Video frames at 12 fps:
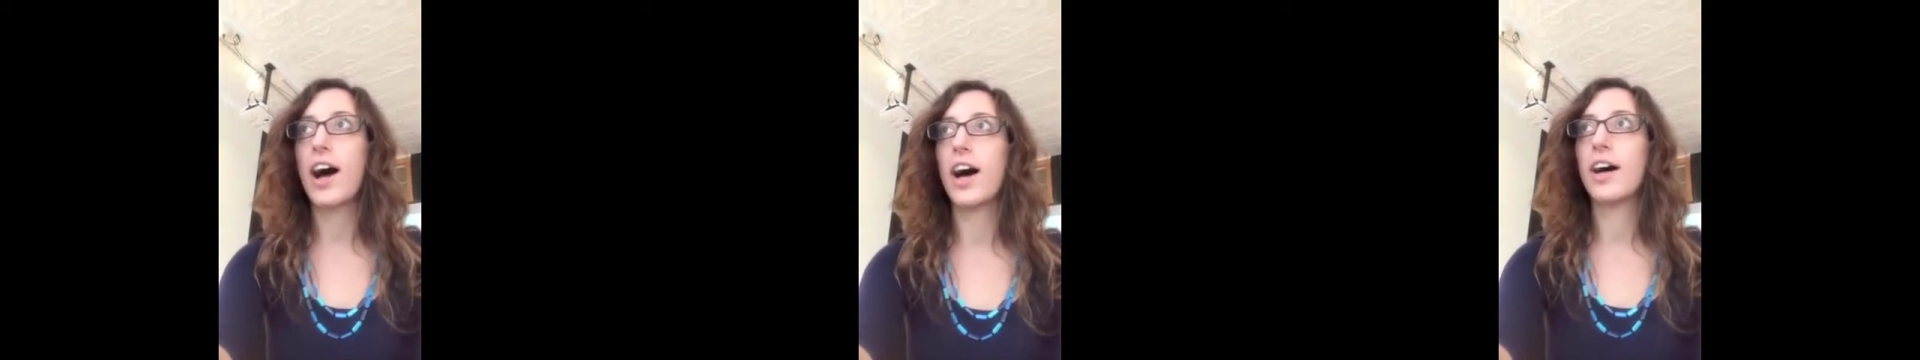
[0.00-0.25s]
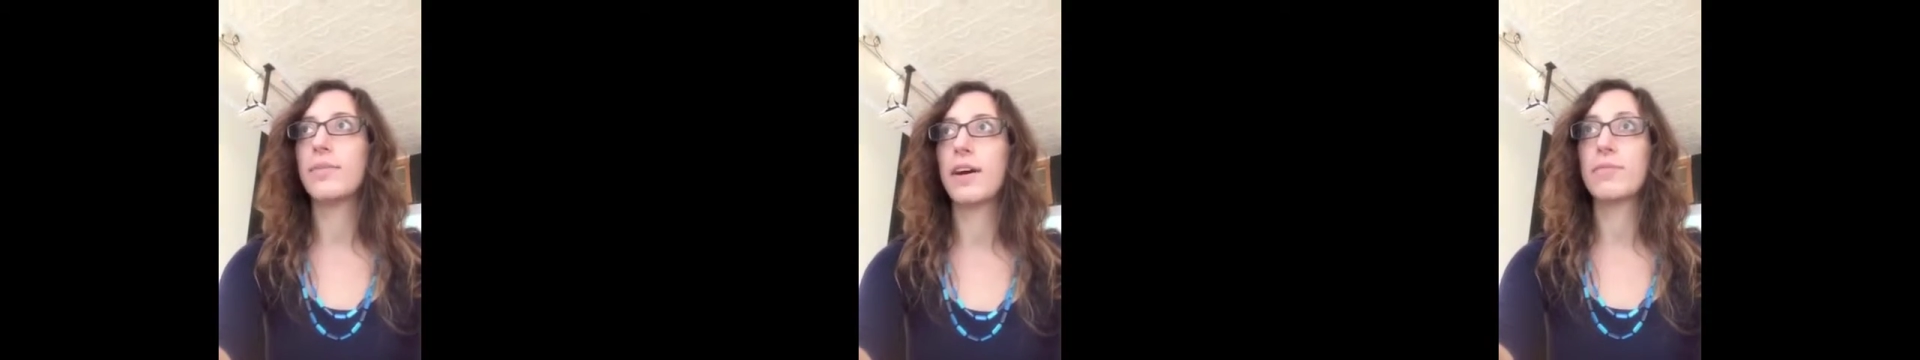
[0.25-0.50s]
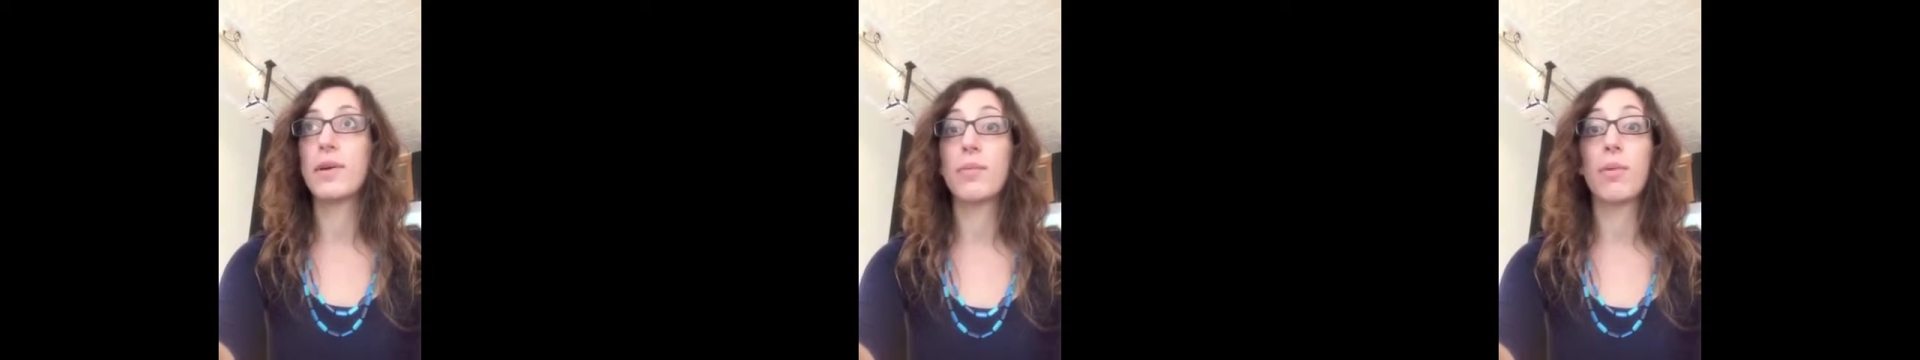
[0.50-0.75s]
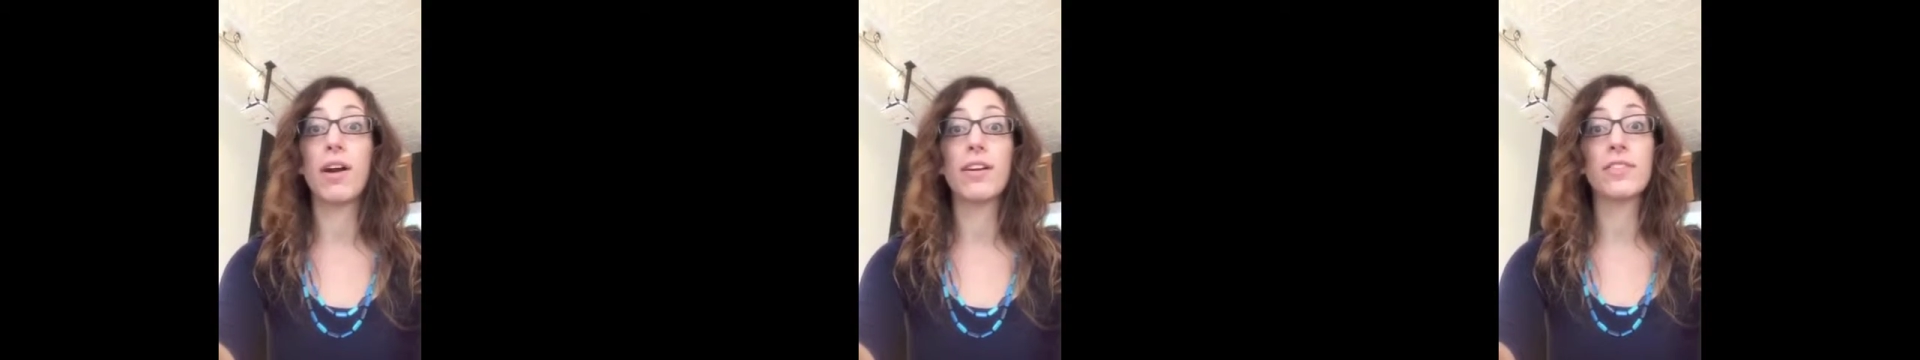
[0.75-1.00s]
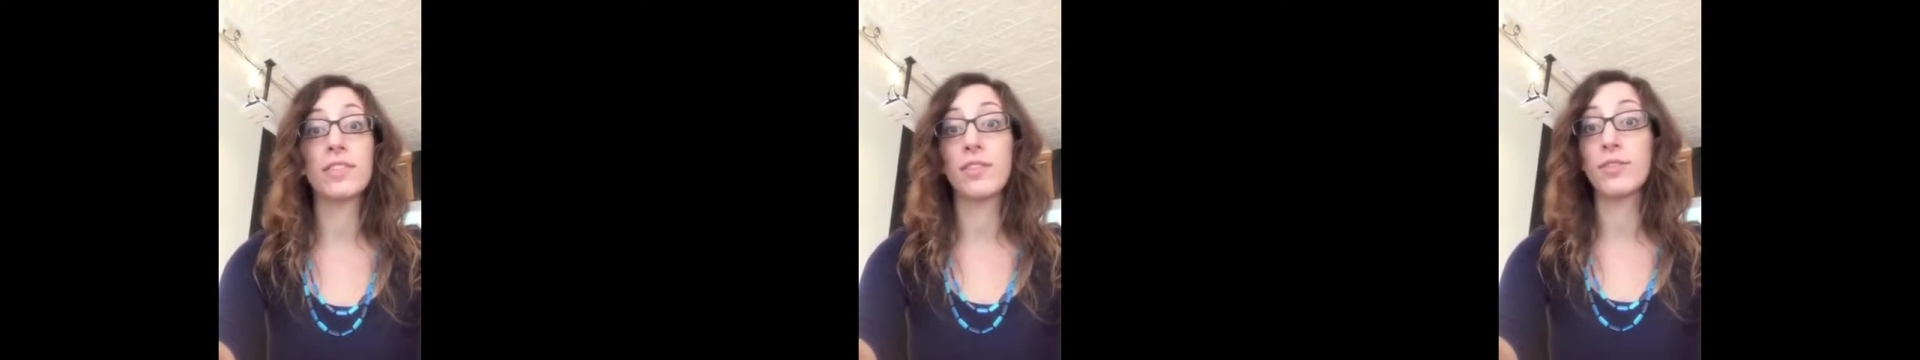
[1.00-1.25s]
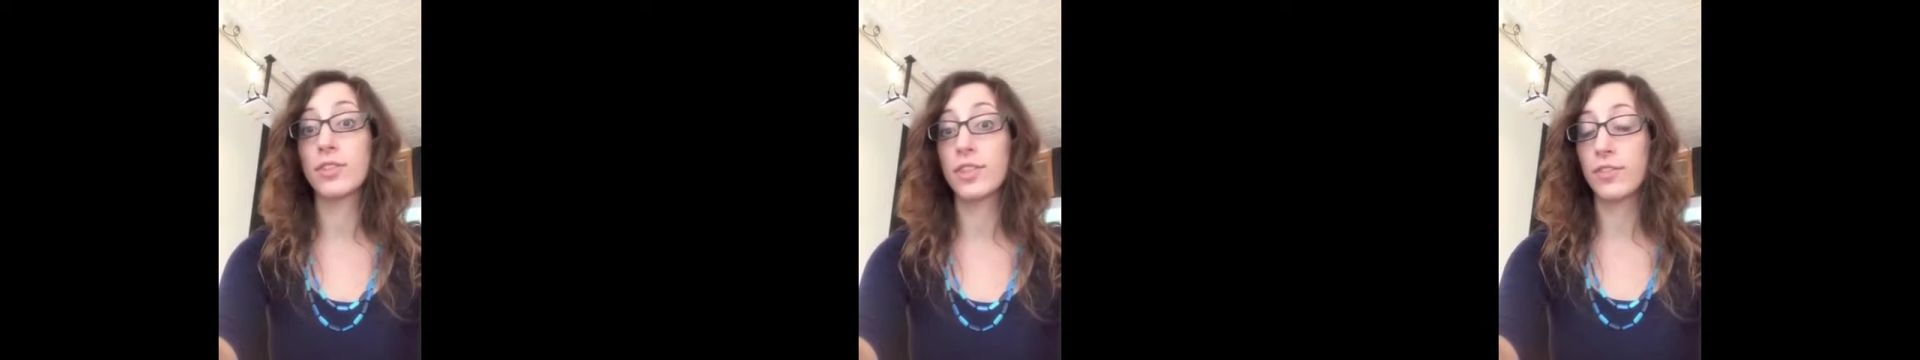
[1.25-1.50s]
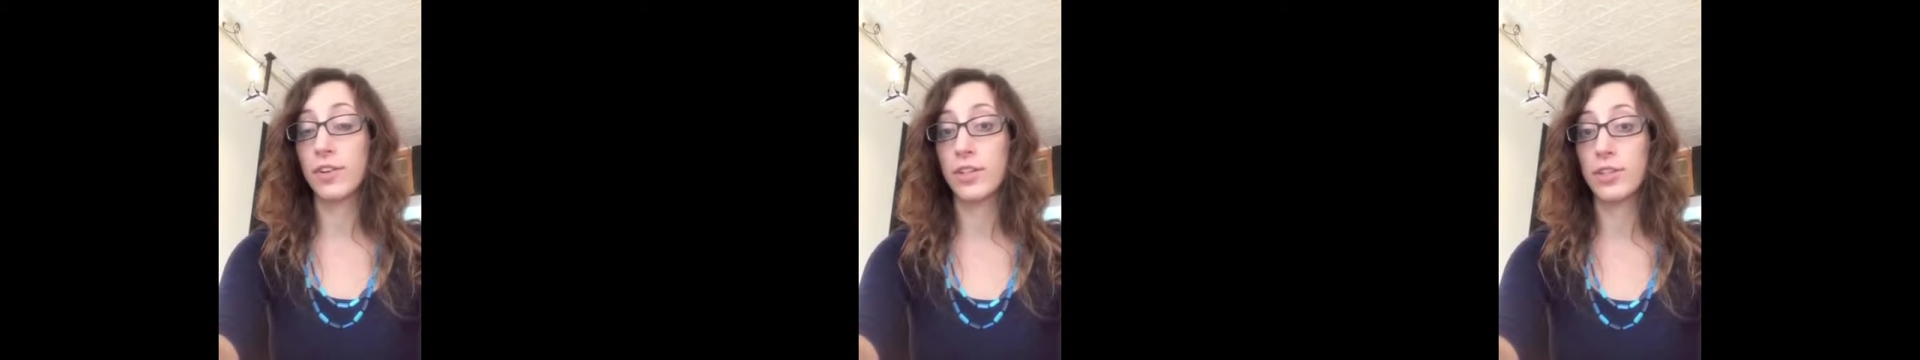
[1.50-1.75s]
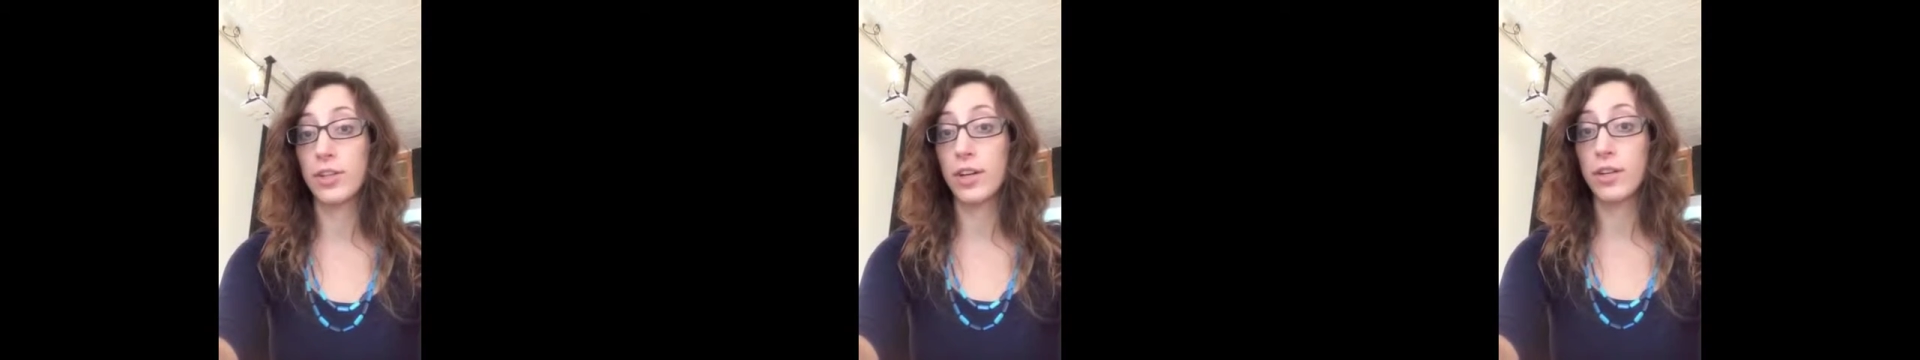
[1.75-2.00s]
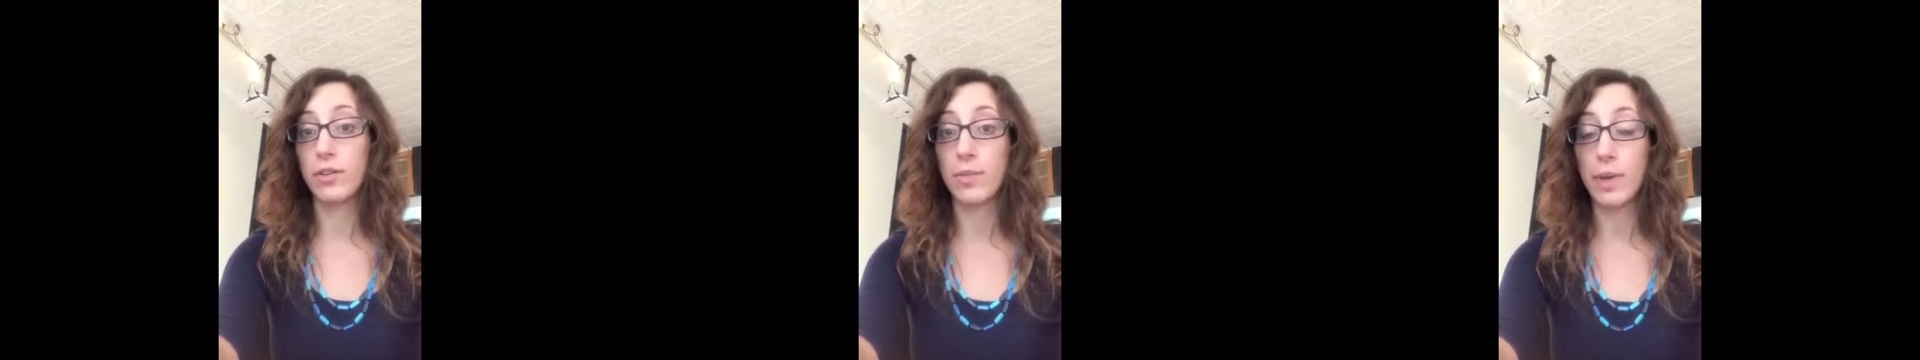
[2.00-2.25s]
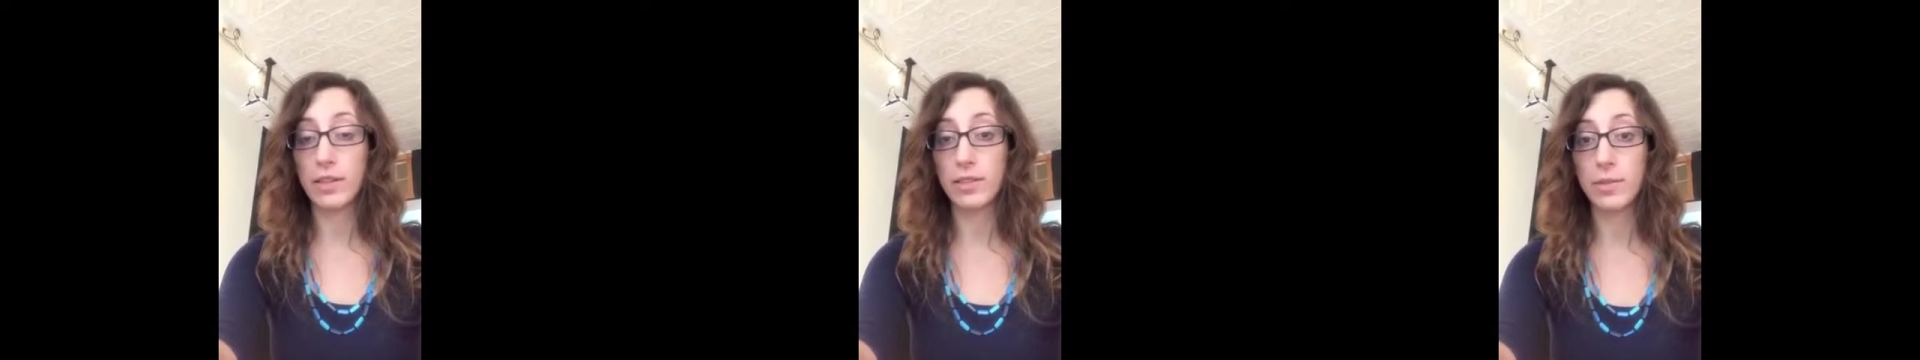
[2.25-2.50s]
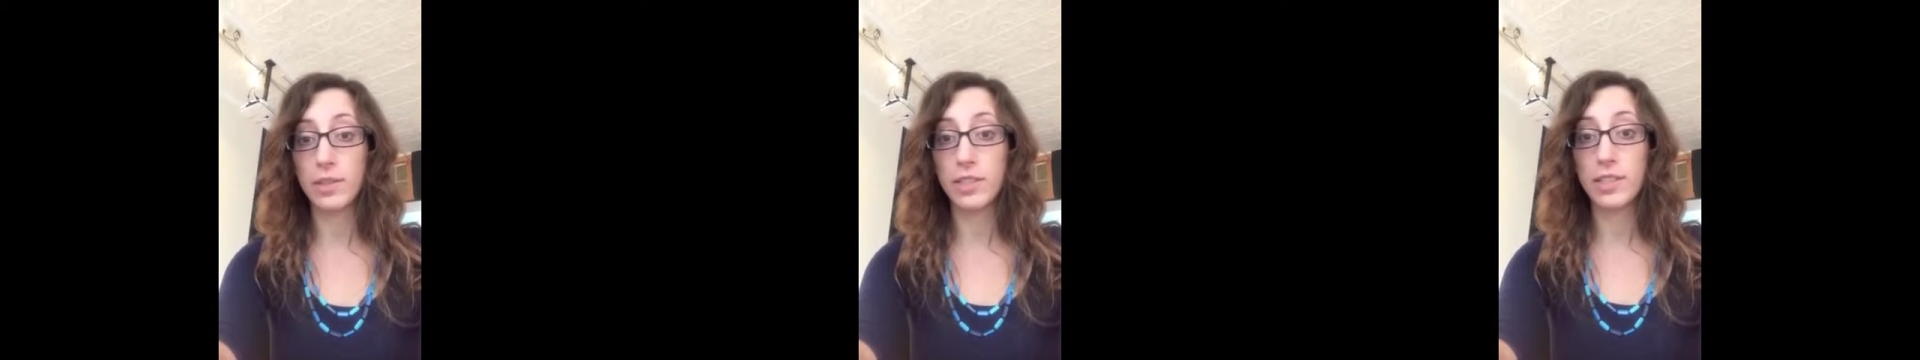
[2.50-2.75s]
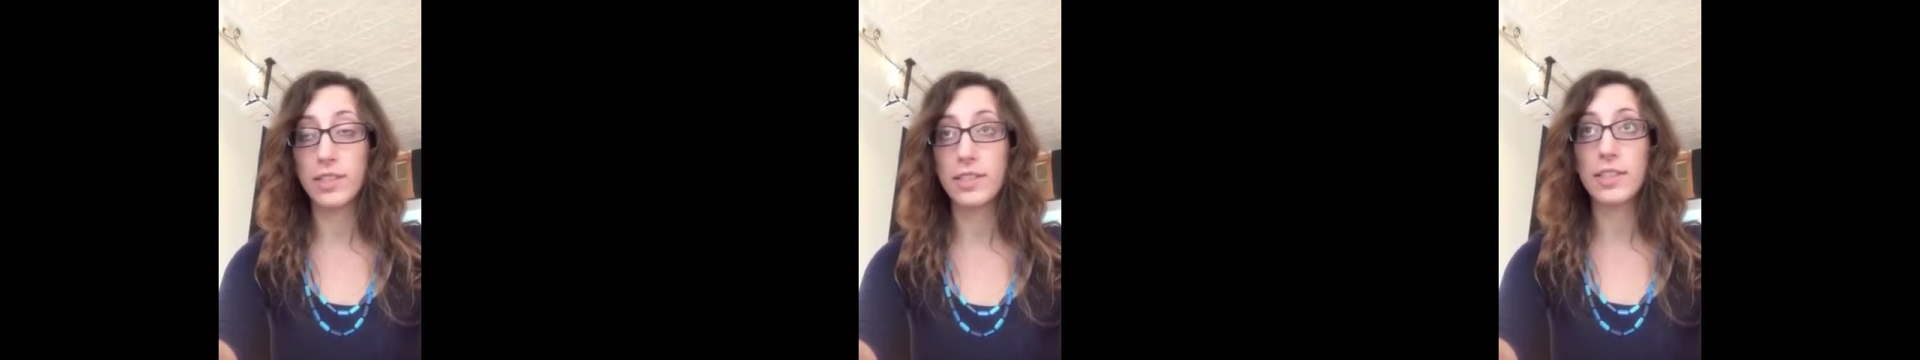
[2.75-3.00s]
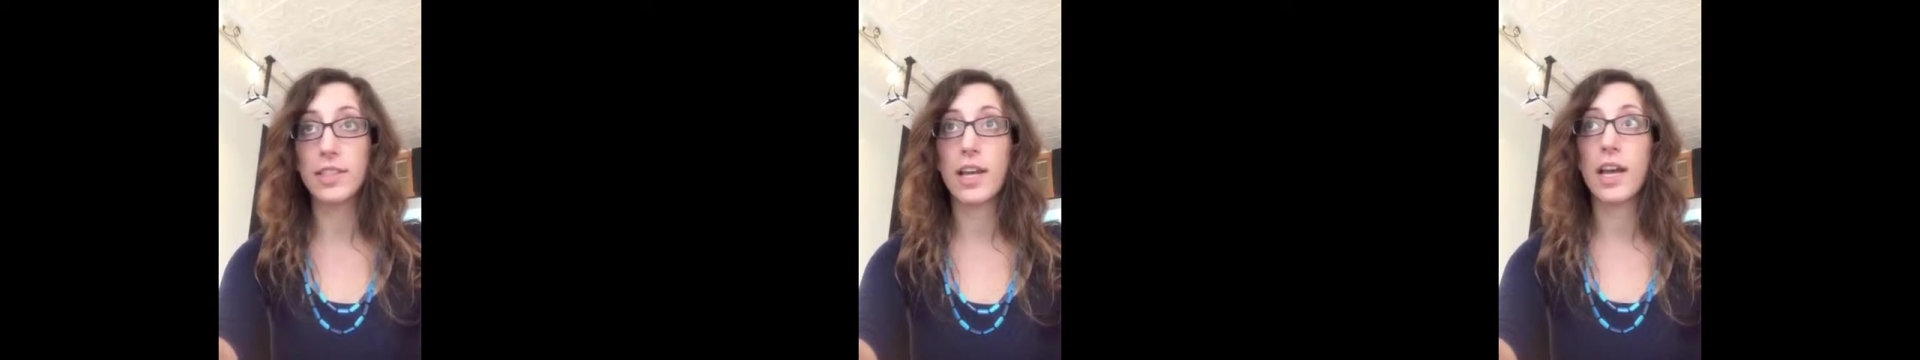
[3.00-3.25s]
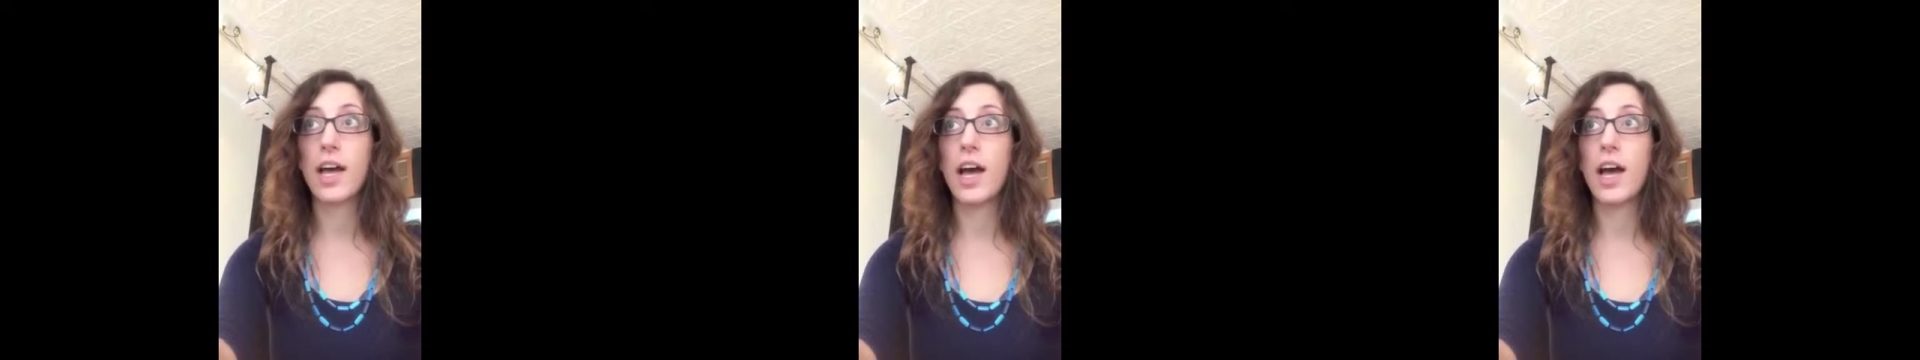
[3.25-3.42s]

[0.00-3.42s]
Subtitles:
I've been a part of several different jury group exhibitions.